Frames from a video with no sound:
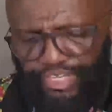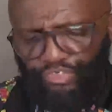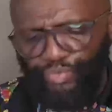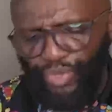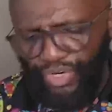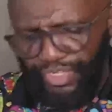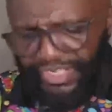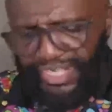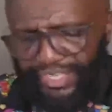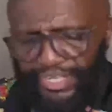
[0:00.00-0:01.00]
his
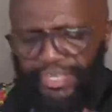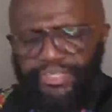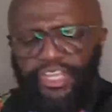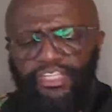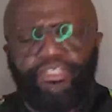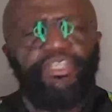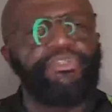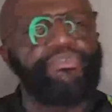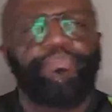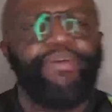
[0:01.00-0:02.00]
word, then
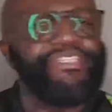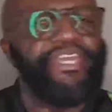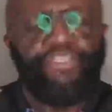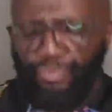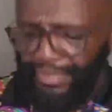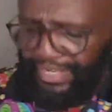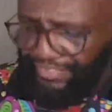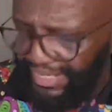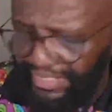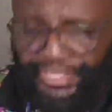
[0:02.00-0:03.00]
you, you, praise God, you'll
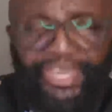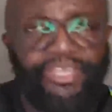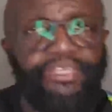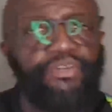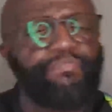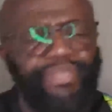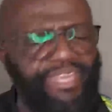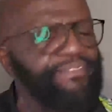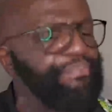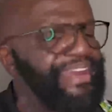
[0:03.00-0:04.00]
believe anything. you
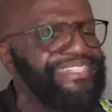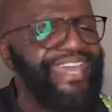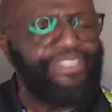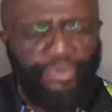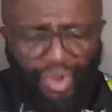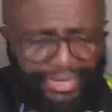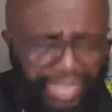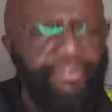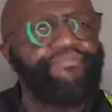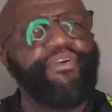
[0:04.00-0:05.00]
believe, praise God, you won't
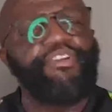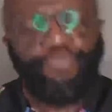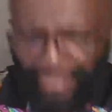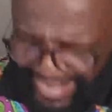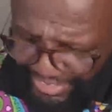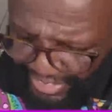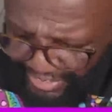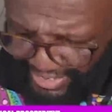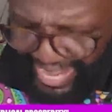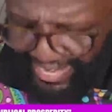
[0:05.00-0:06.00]
give him first place in your